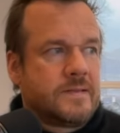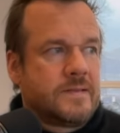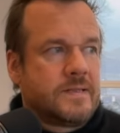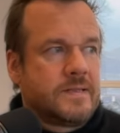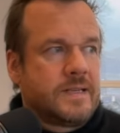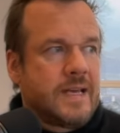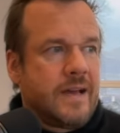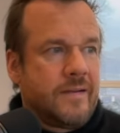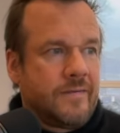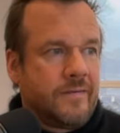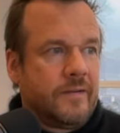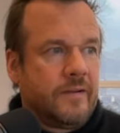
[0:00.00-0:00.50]

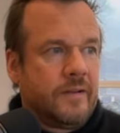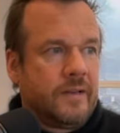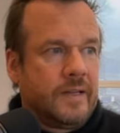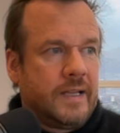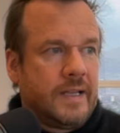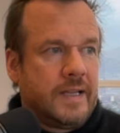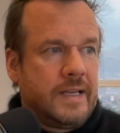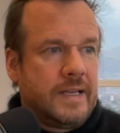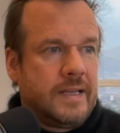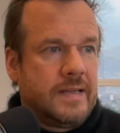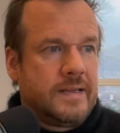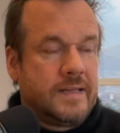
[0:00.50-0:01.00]

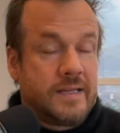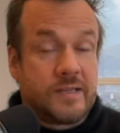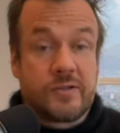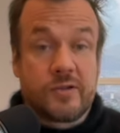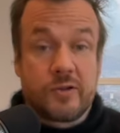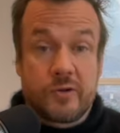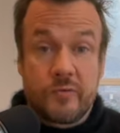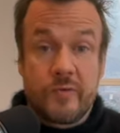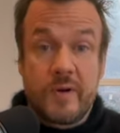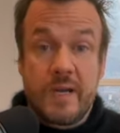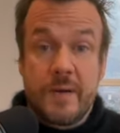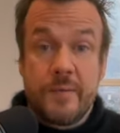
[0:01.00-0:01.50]
definitely
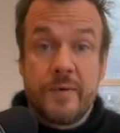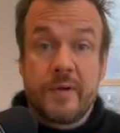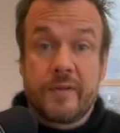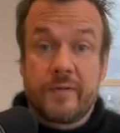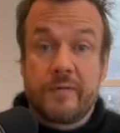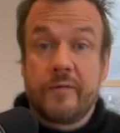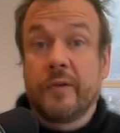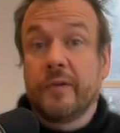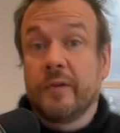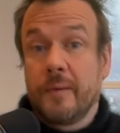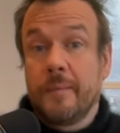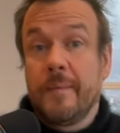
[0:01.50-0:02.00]
disagree with
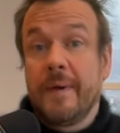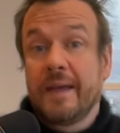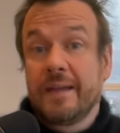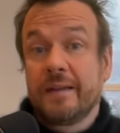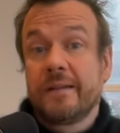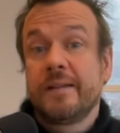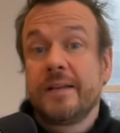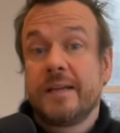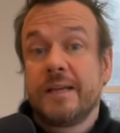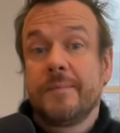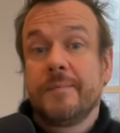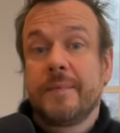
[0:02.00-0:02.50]

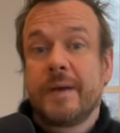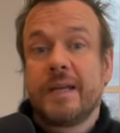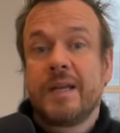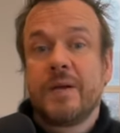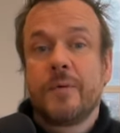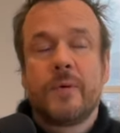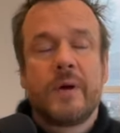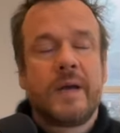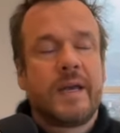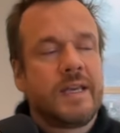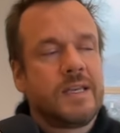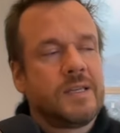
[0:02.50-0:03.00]
fundamentally in many
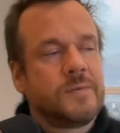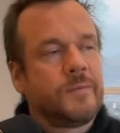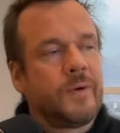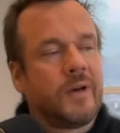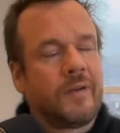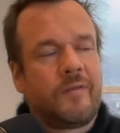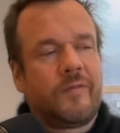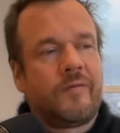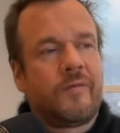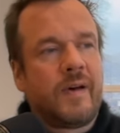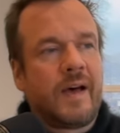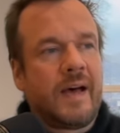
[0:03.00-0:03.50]
ways,
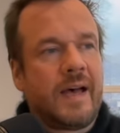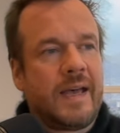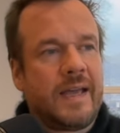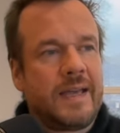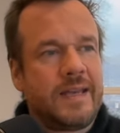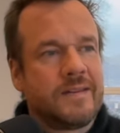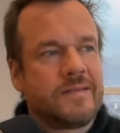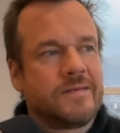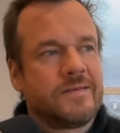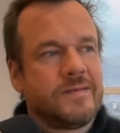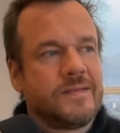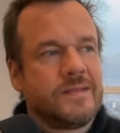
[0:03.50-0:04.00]
but
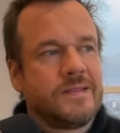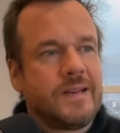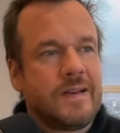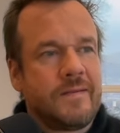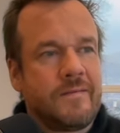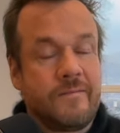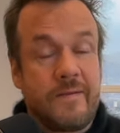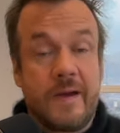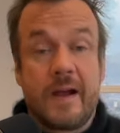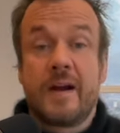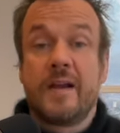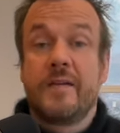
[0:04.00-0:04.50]
find
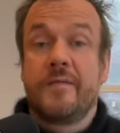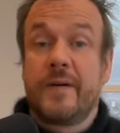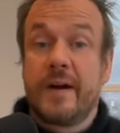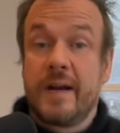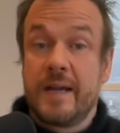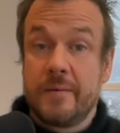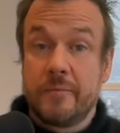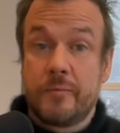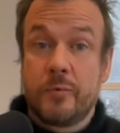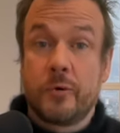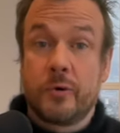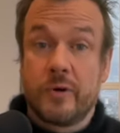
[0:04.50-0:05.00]
very, very
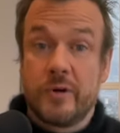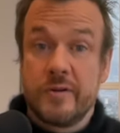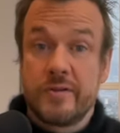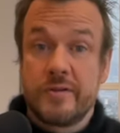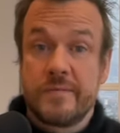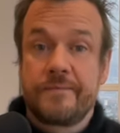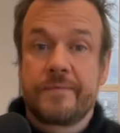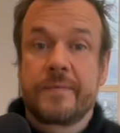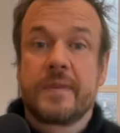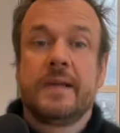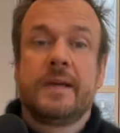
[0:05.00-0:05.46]
important.